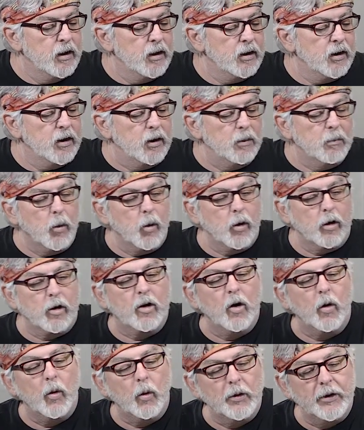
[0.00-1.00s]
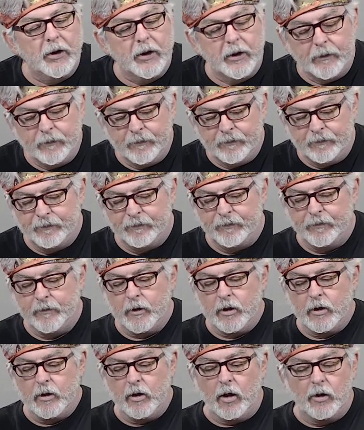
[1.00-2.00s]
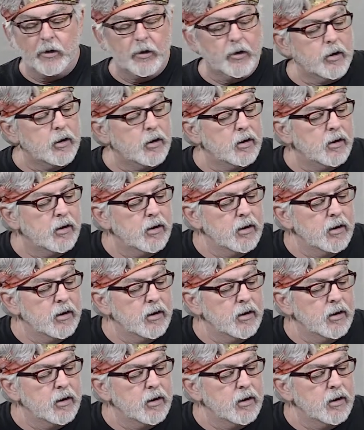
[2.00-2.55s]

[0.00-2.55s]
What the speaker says: little more golden color,